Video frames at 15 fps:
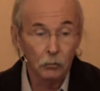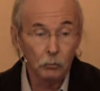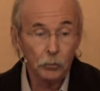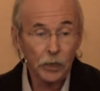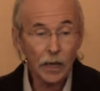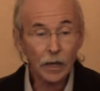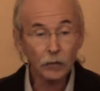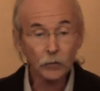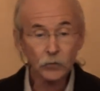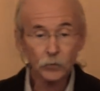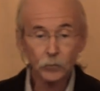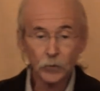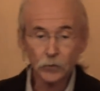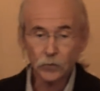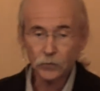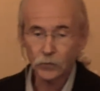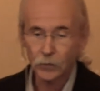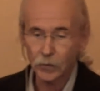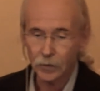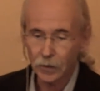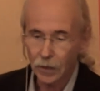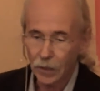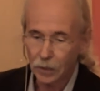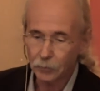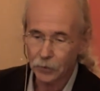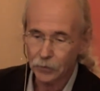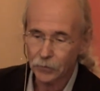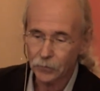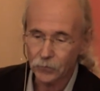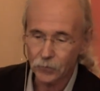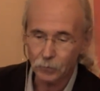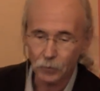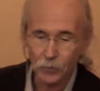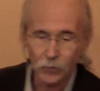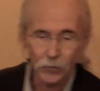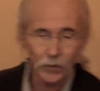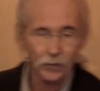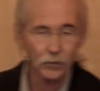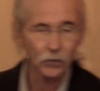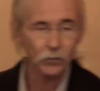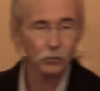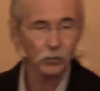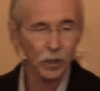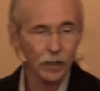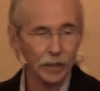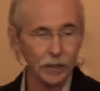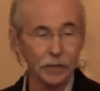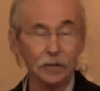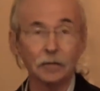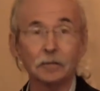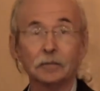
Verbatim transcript: But how sufficiency of the common can seem a thin thread